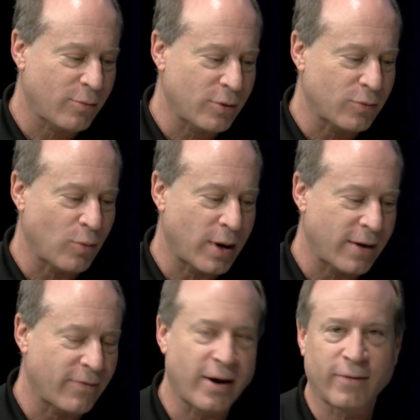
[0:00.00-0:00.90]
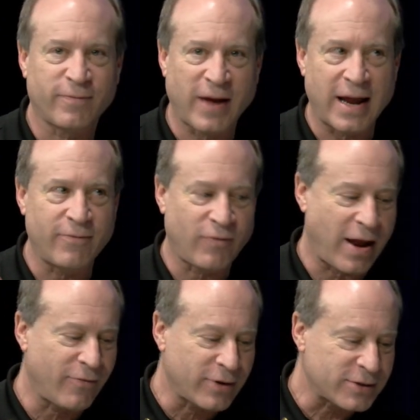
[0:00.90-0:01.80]
with one of our fan
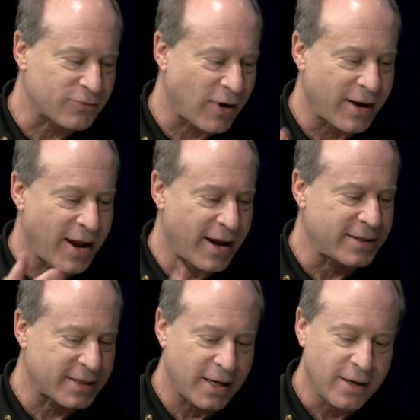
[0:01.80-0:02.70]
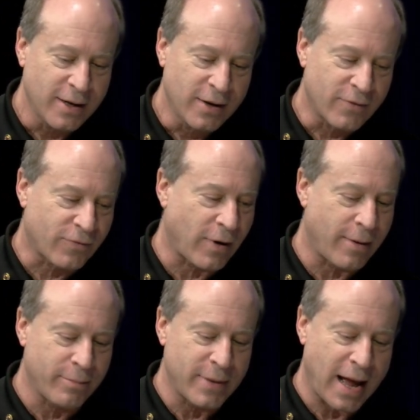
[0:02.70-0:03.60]
favorites, Ray Yancey,
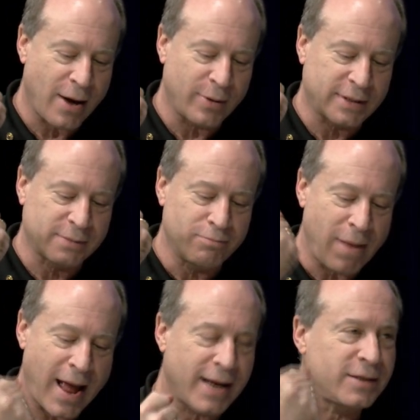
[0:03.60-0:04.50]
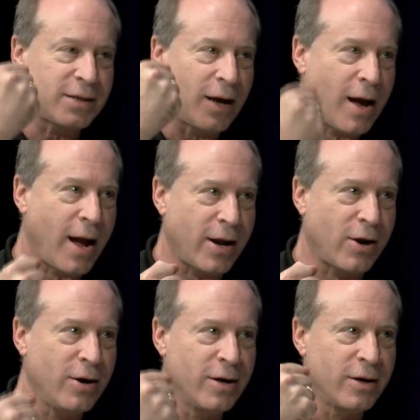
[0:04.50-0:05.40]
from now it's Mass Higher